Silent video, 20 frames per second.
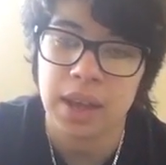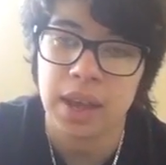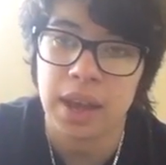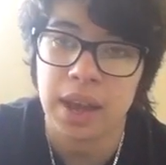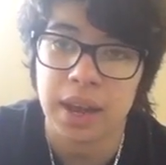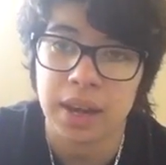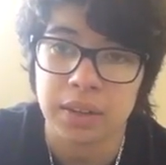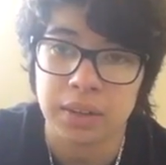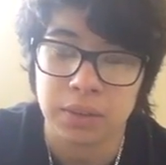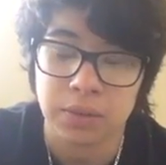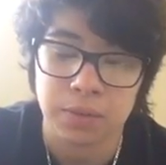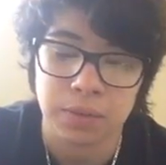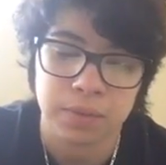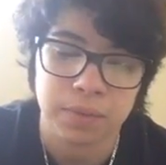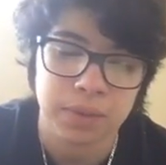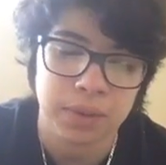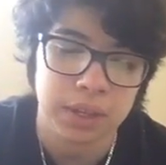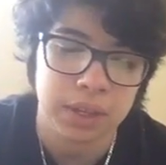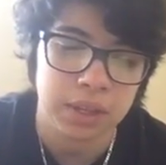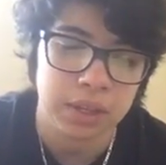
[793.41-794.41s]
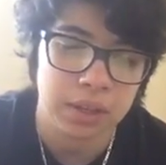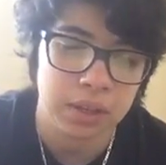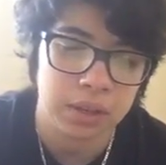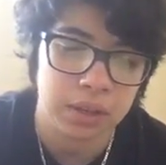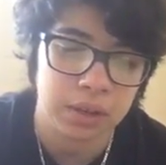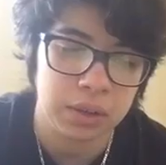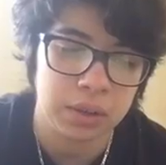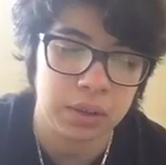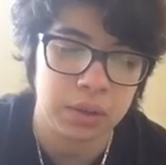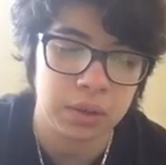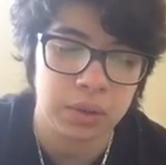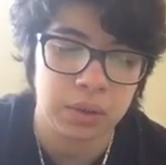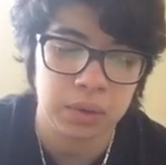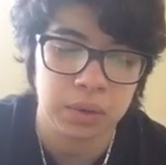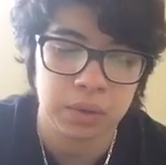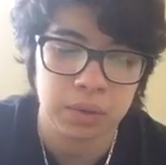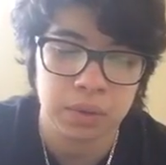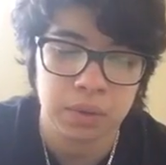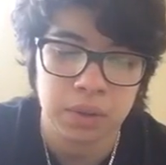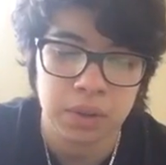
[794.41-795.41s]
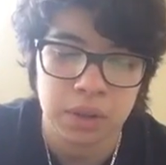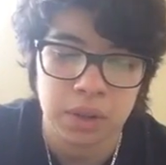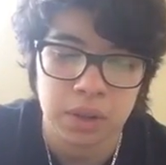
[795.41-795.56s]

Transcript: How do you feel?